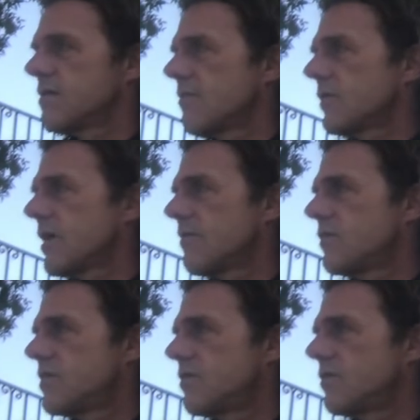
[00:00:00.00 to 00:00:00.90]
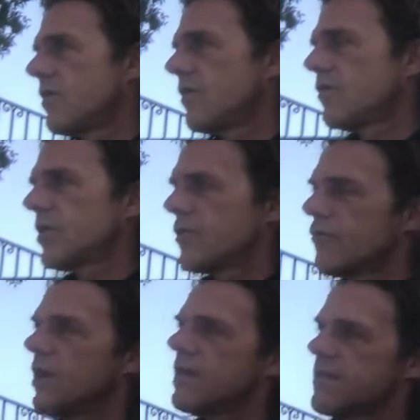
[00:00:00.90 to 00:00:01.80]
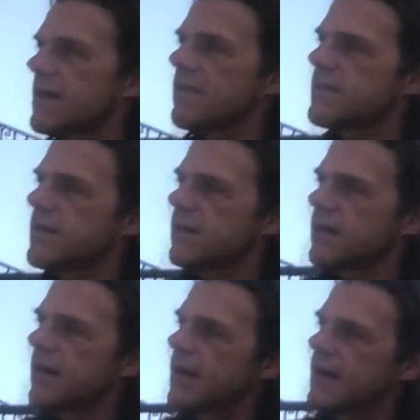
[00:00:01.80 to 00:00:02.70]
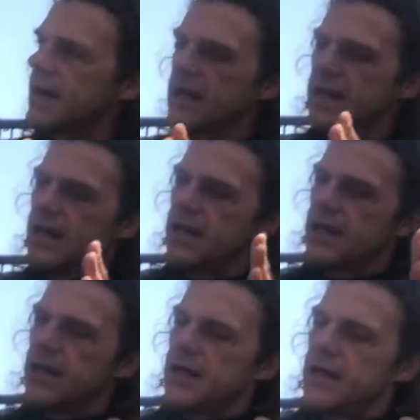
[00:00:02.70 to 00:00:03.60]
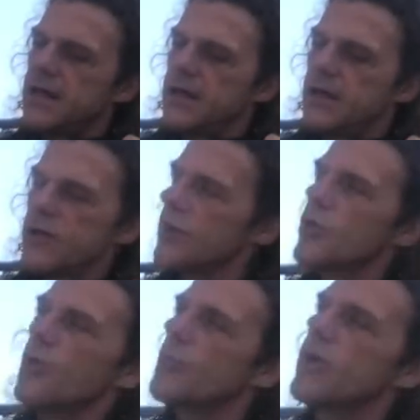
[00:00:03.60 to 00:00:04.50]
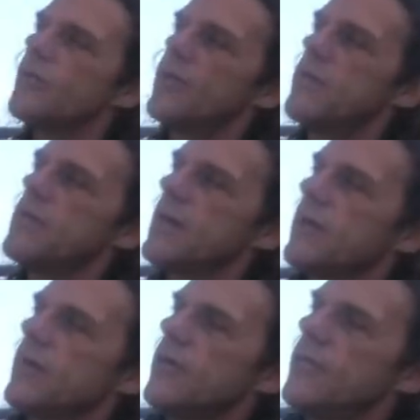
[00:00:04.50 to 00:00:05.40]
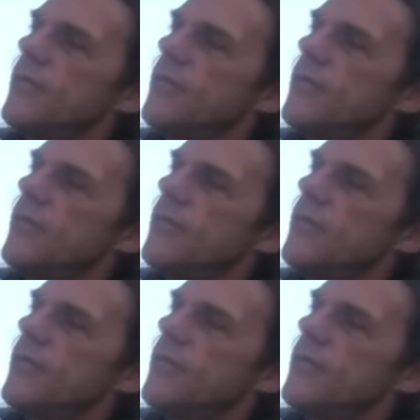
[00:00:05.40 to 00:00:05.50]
sometimes you don't, but you really sense it, like you don't become dizzy at all.